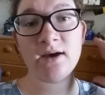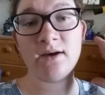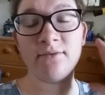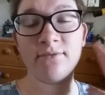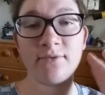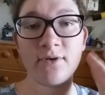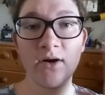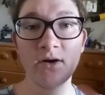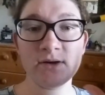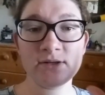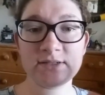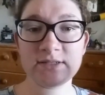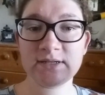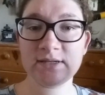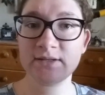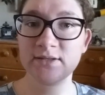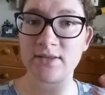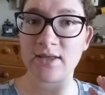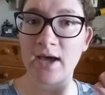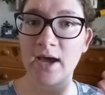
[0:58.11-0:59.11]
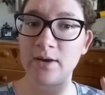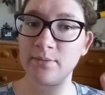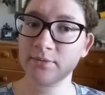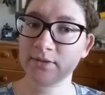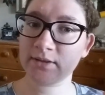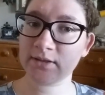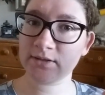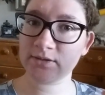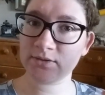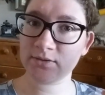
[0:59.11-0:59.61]
of content that I
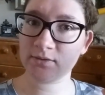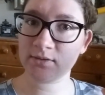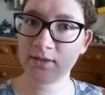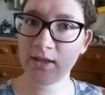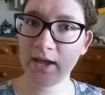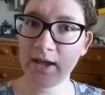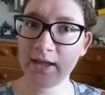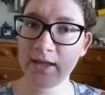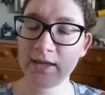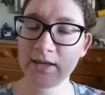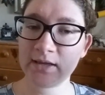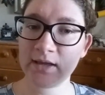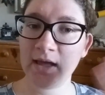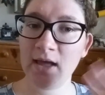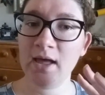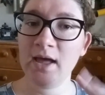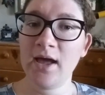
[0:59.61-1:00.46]
really do like,